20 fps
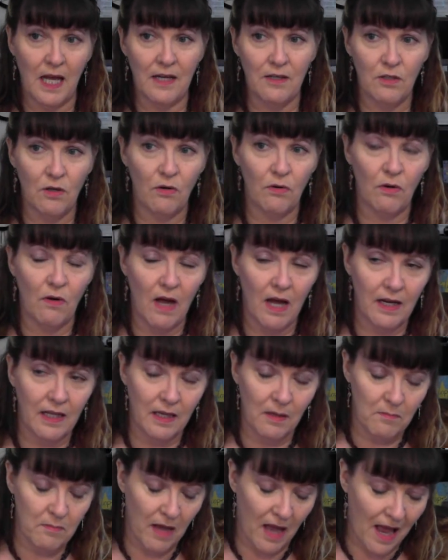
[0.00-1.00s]
I don't know how to
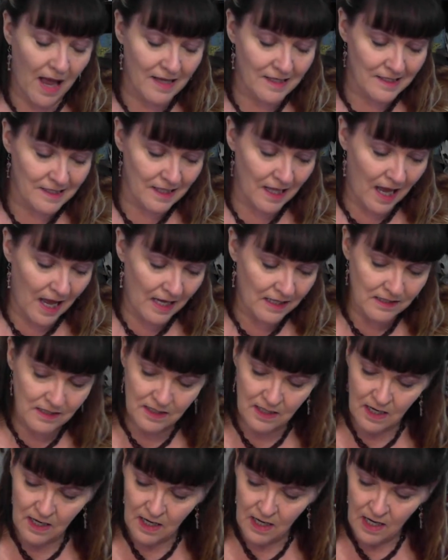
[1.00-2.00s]
get past that.